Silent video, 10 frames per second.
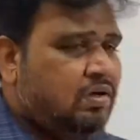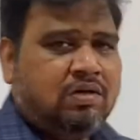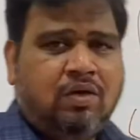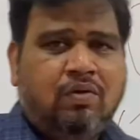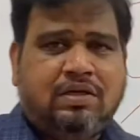
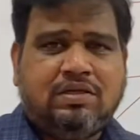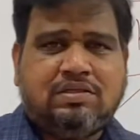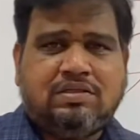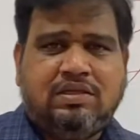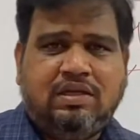Now let
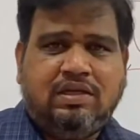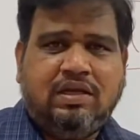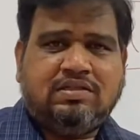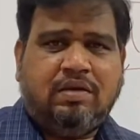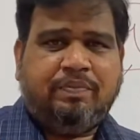us see
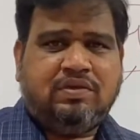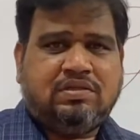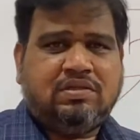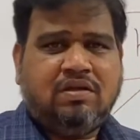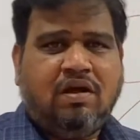
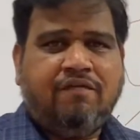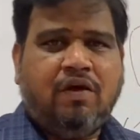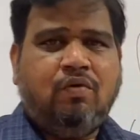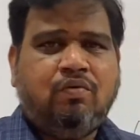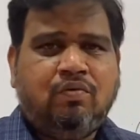examples of
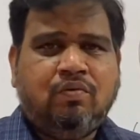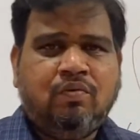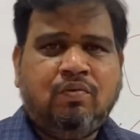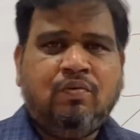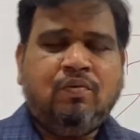how
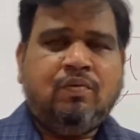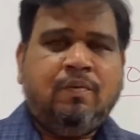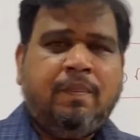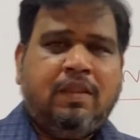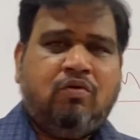
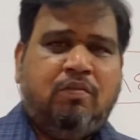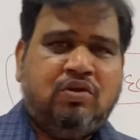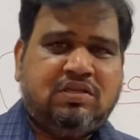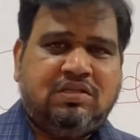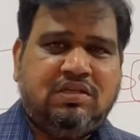the
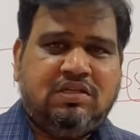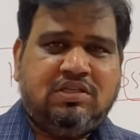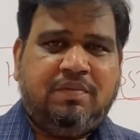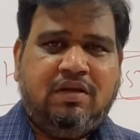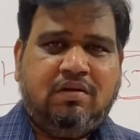homeostasis is
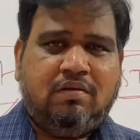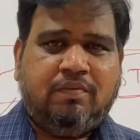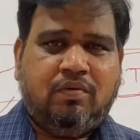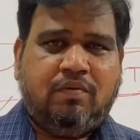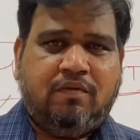being
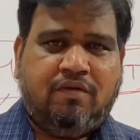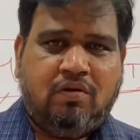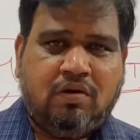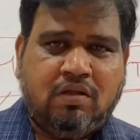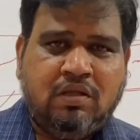
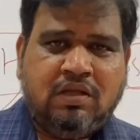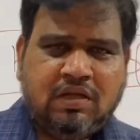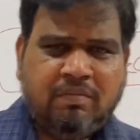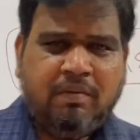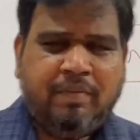followed.
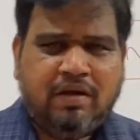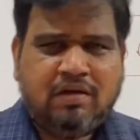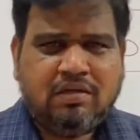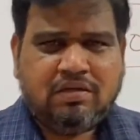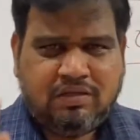
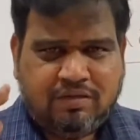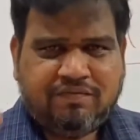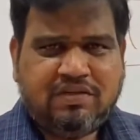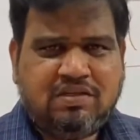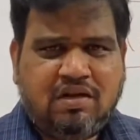Remember, in
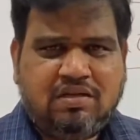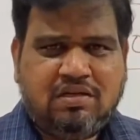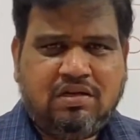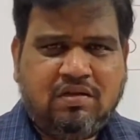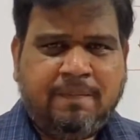
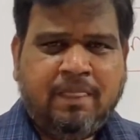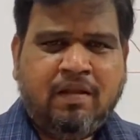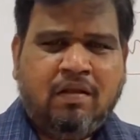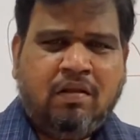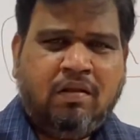physiology,
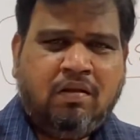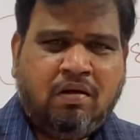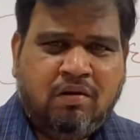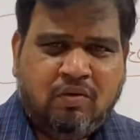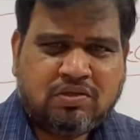
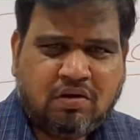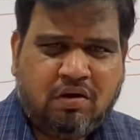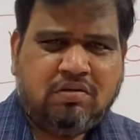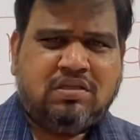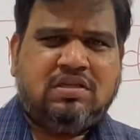almost
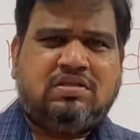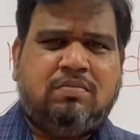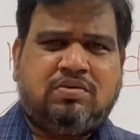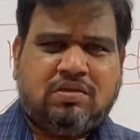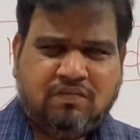all the
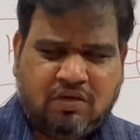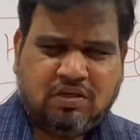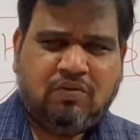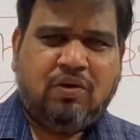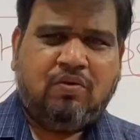systems,
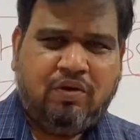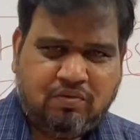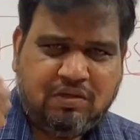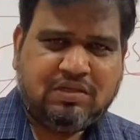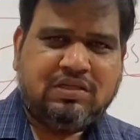whatever we are going
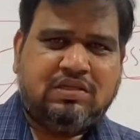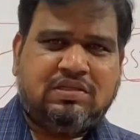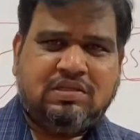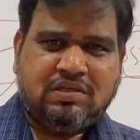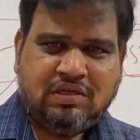to
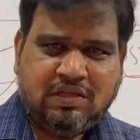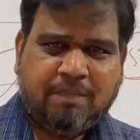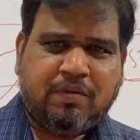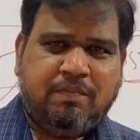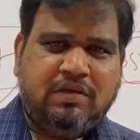discuss in the
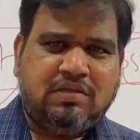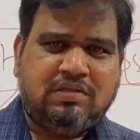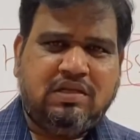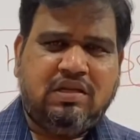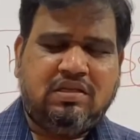upcoming
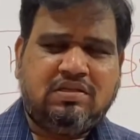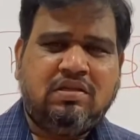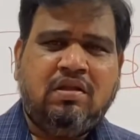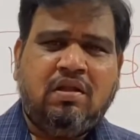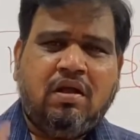
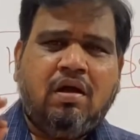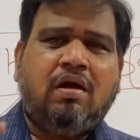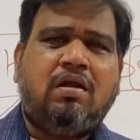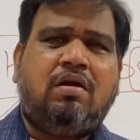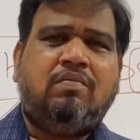series, all
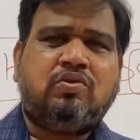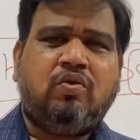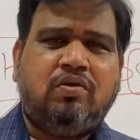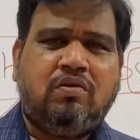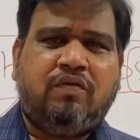are almost
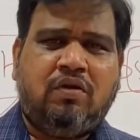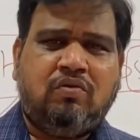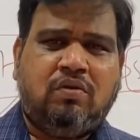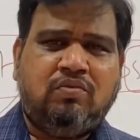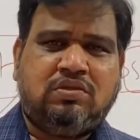going to
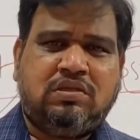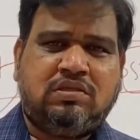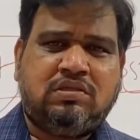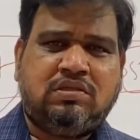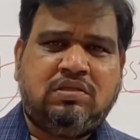follow the
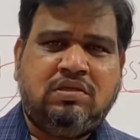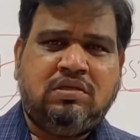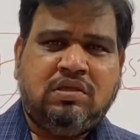homeostasis.